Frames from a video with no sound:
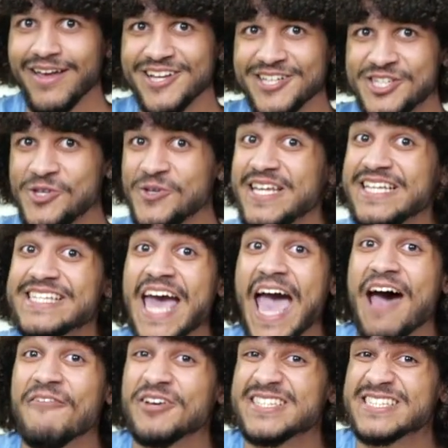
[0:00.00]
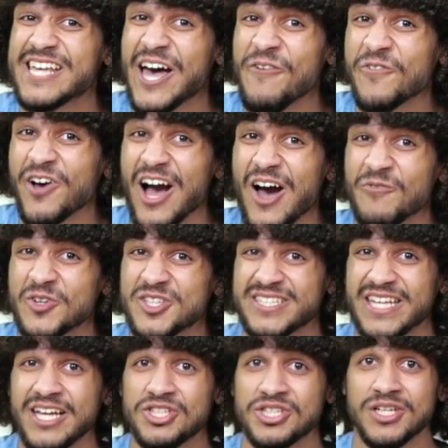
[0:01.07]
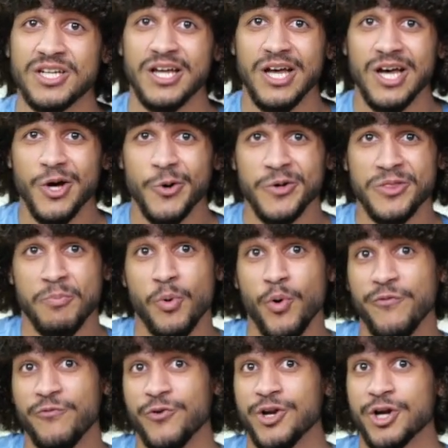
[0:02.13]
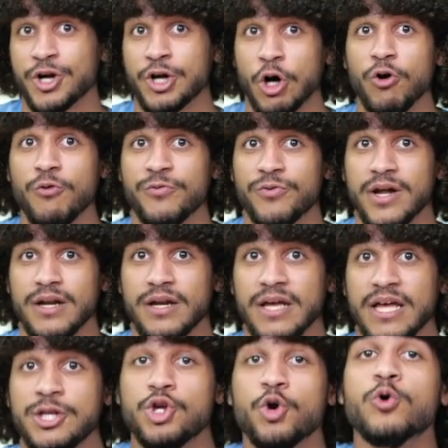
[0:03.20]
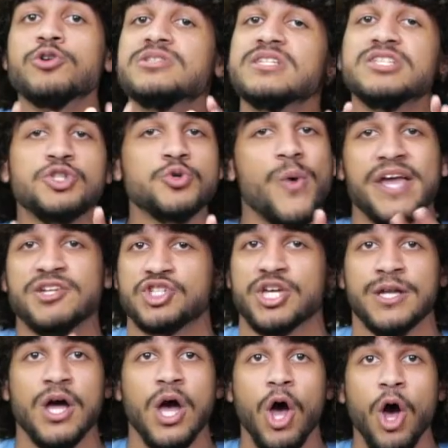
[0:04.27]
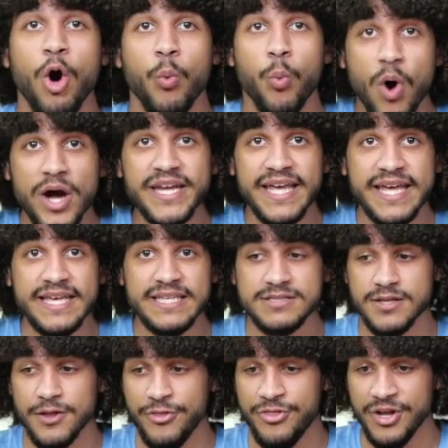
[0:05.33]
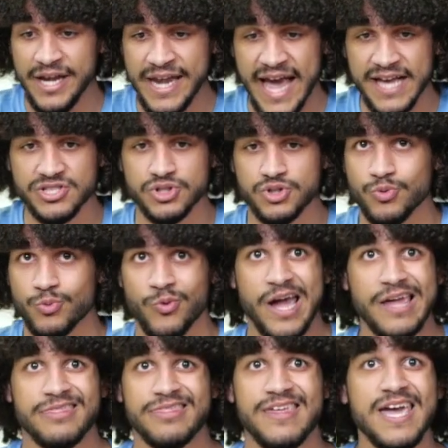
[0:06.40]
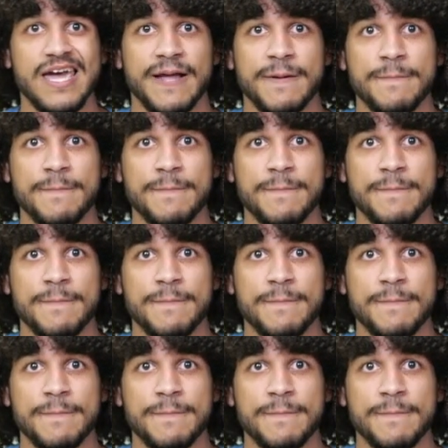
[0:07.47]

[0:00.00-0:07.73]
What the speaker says: Do you need to have a tough conversation with a boyfriend or girlfriend? In your situation, what is the next right thing?